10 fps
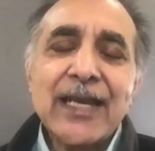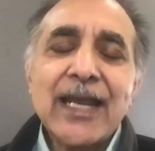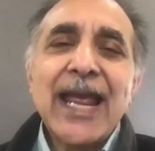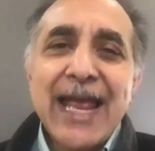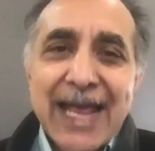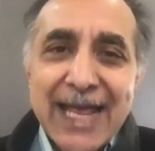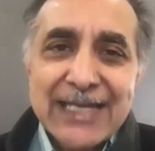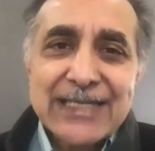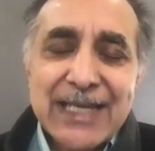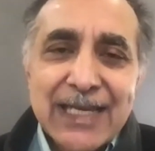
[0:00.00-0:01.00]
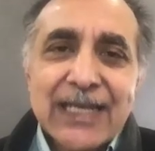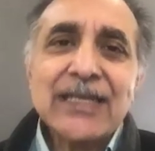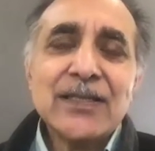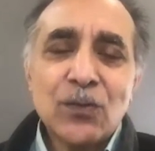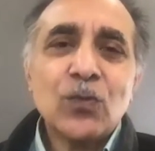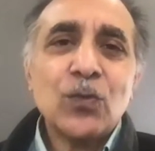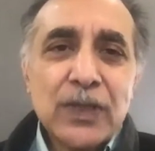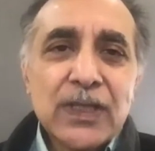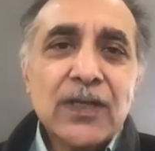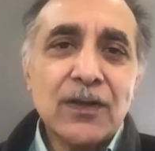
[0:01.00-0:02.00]
has, and
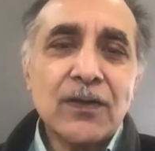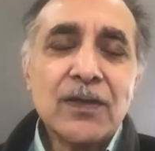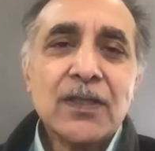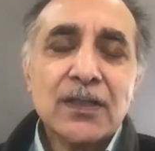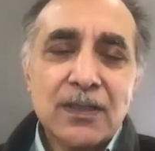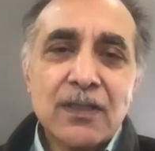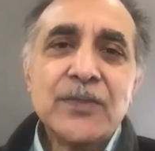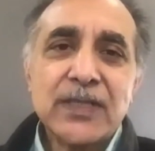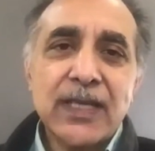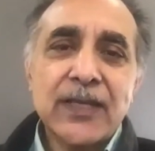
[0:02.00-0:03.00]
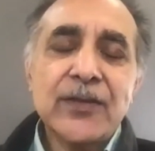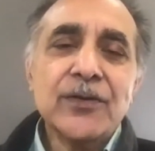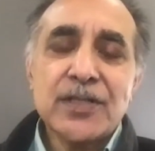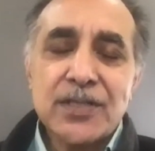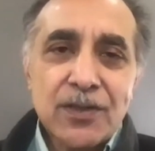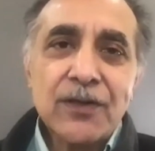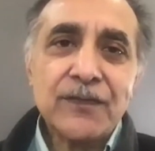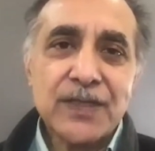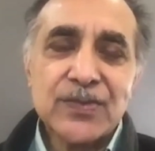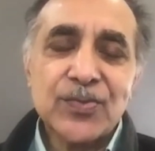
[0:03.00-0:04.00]
will come together and
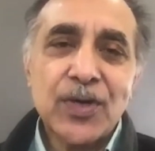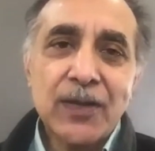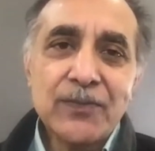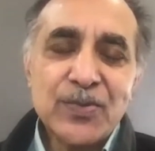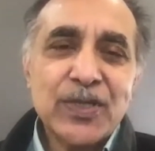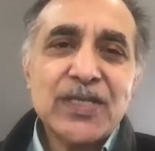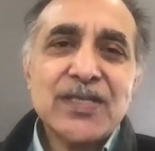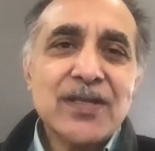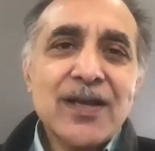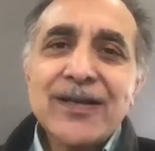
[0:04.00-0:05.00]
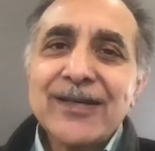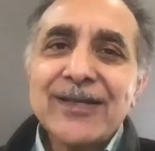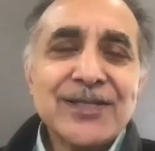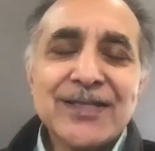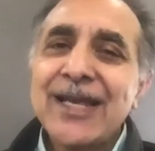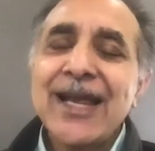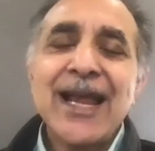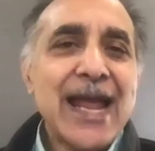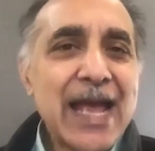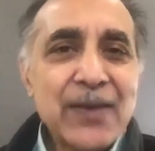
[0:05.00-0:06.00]
solve these problems, but it's not going to just
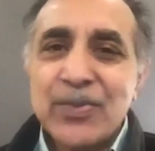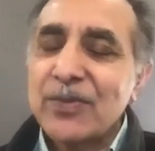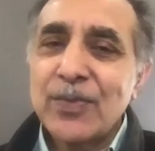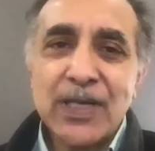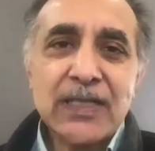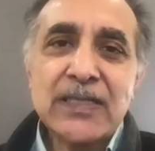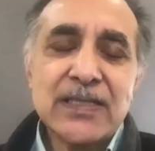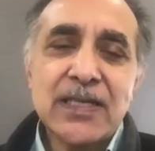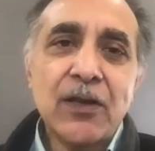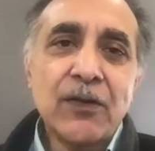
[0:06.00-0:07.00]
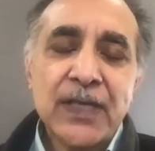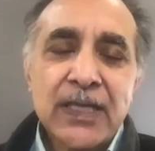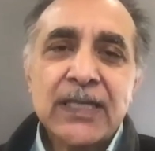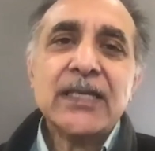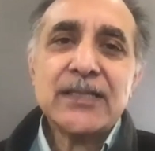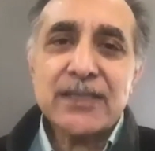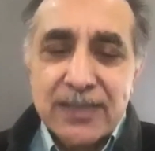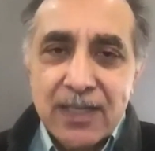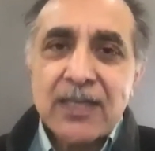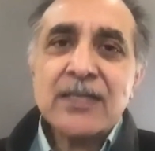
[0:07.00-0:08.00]
happen by itself. It
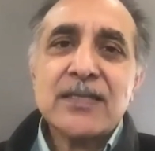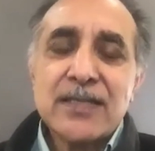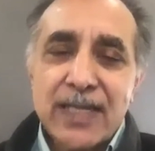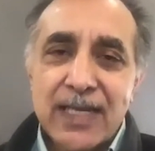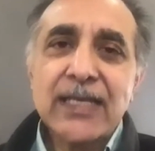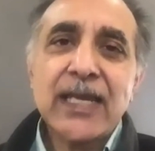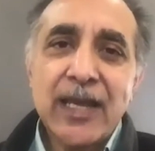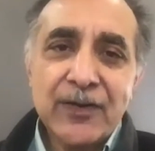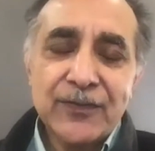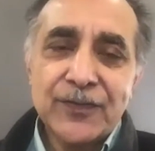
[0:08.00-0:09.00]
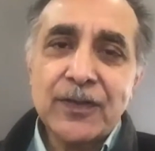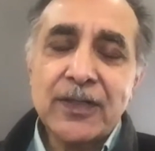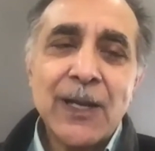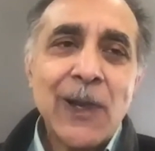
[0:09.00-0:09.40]
does take effort.